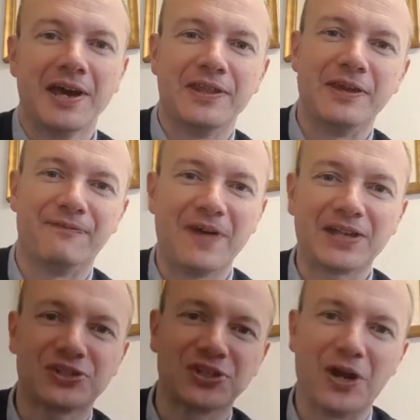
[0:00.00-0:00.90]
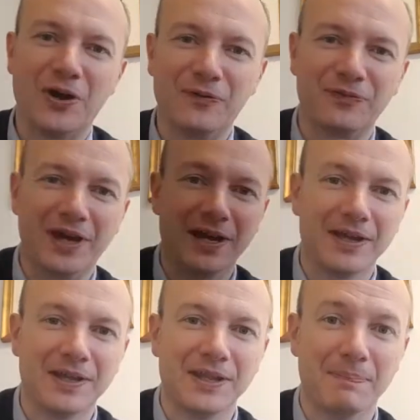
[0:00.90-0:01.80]
the effects of
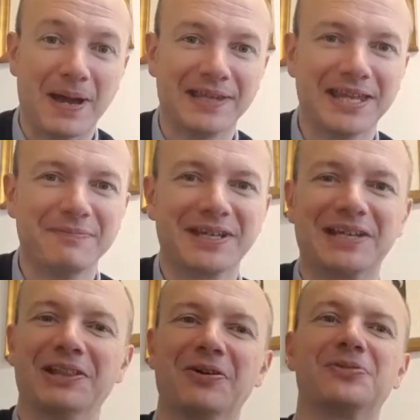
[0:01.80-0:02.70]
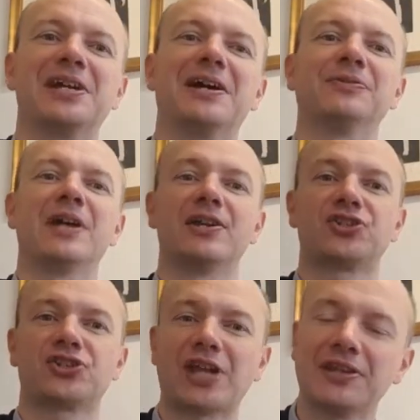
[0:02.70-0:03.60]
the pandemic and lockdown, a
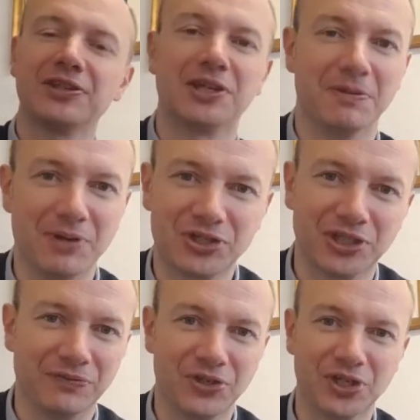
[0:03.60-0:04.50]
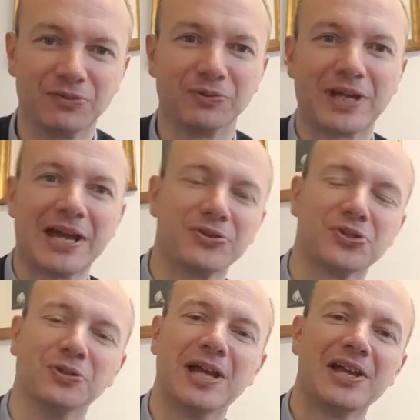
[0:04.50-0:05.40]
standing commission of the General
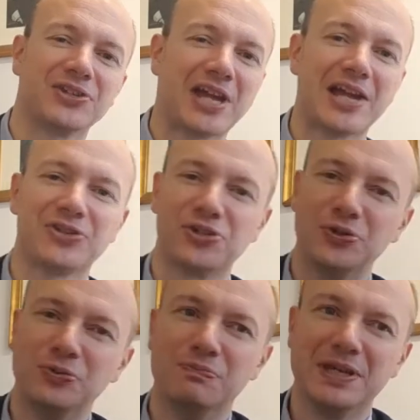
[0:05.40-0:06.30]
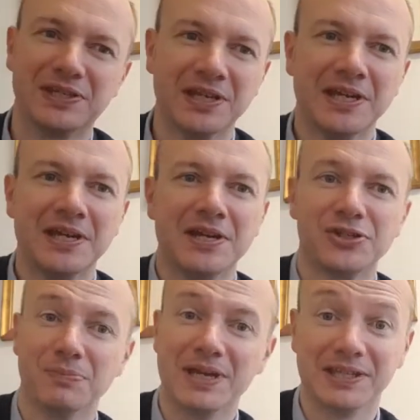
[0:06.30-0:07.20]
Council has had to meet
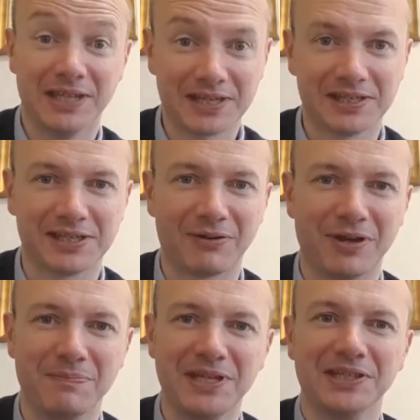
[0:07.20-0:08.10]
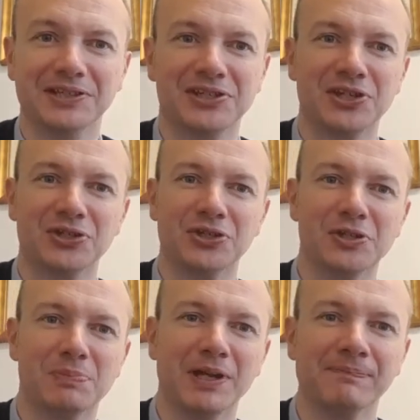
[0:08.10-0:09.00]
to make necessary immediate decisions.
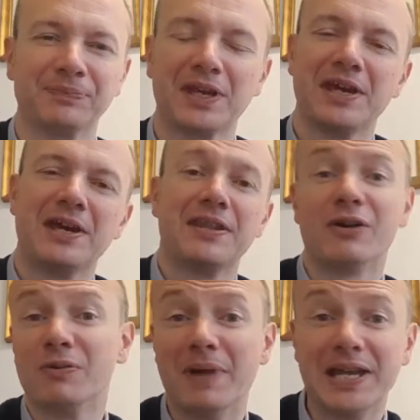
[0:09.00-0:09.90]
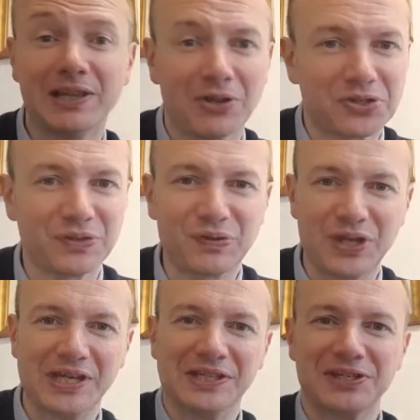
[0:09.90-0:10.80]
But there remain lots of
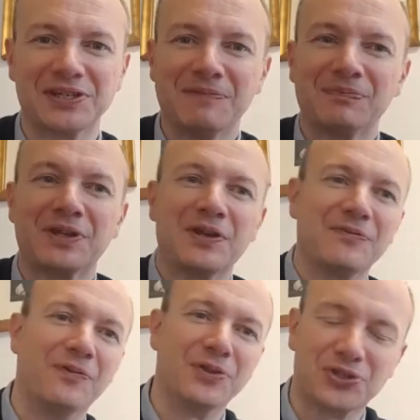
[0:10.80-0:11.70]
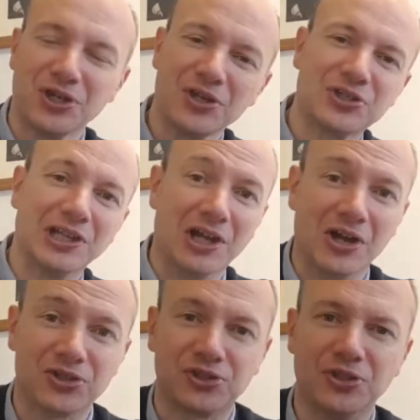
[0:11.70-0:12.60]
things for the church at
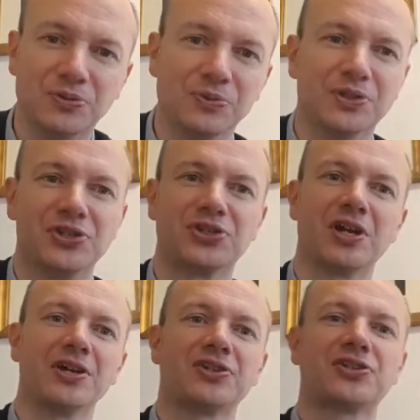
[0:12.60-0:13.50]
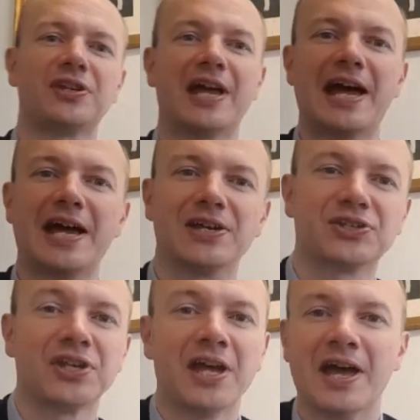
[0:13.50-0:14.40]
large to discuss
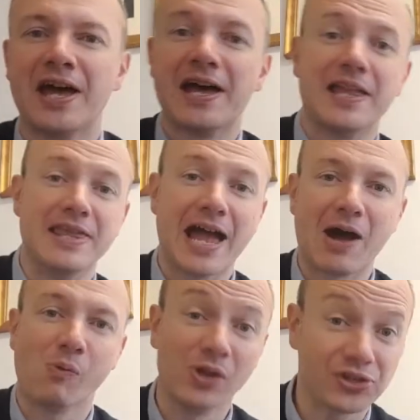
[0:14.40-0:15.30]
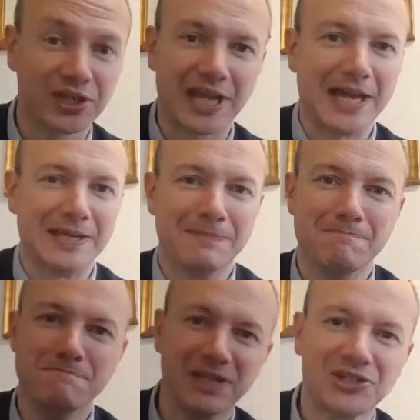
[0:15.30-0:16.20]
as now once again
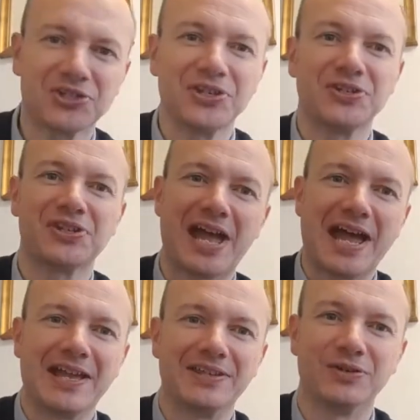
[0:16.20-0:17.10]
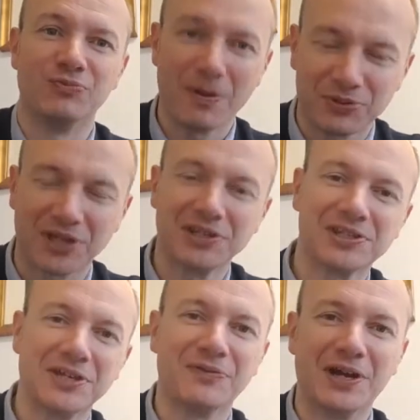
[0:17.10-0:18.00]
ministers and
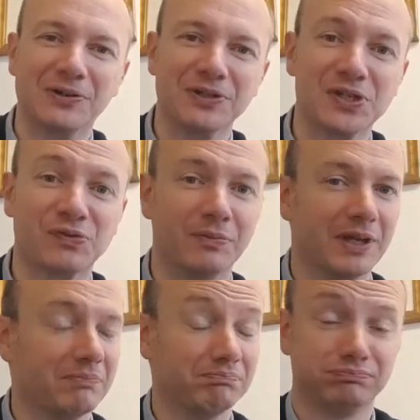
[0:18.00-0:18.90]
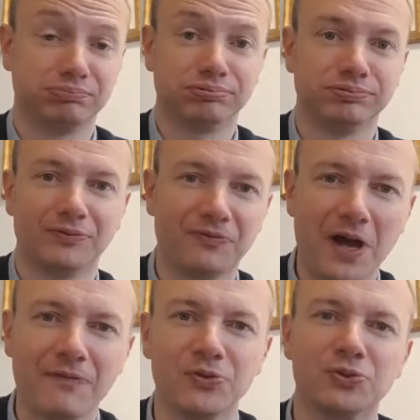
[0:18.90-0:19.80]
representative elders from the
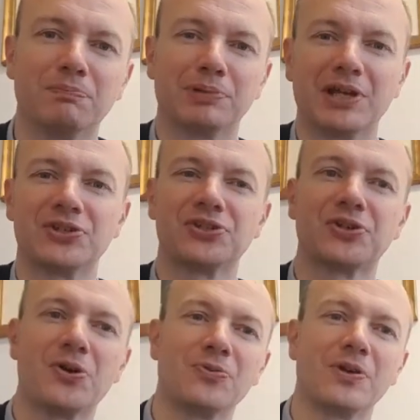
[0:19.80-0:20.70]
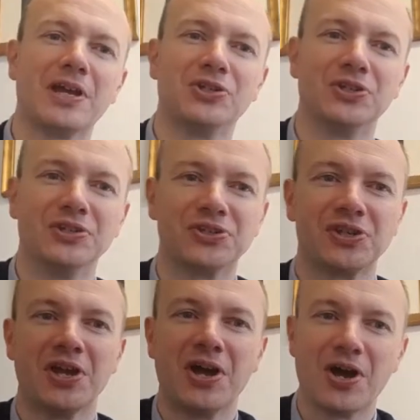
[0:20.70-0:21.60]
500 plus
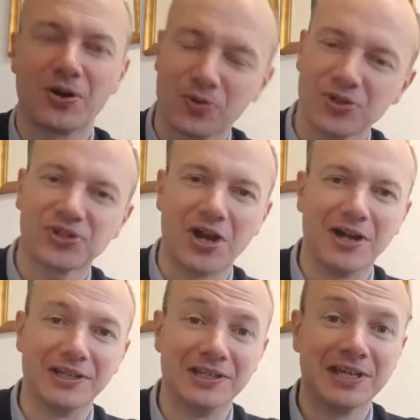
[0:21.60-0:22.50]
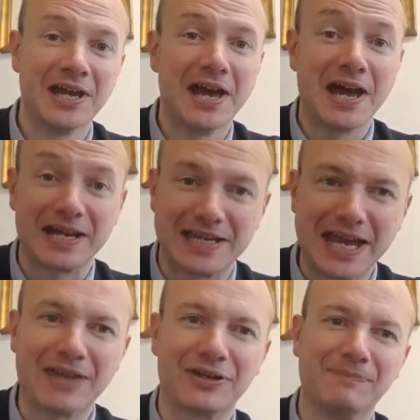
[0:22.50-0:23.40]
congregations across Ireland
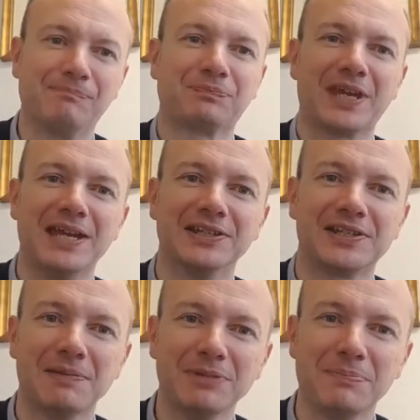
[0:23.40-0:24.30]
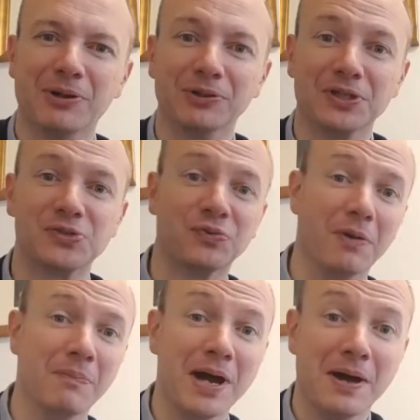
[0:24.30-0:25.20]
gather in assembly buildings
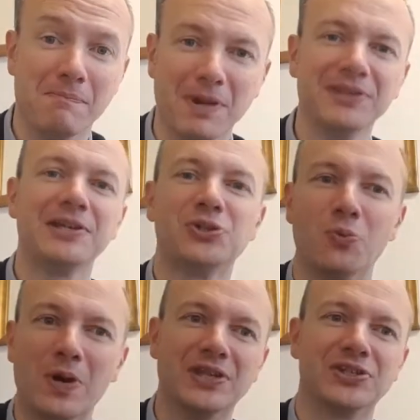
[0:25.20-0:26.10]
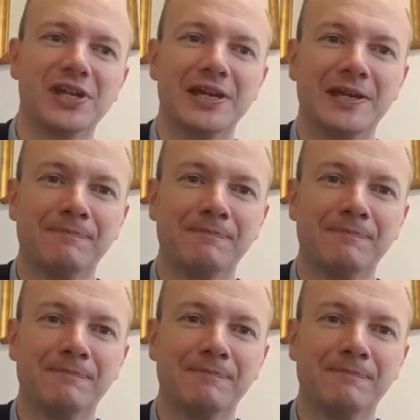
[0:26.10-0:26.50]
from Monday to Wednesday.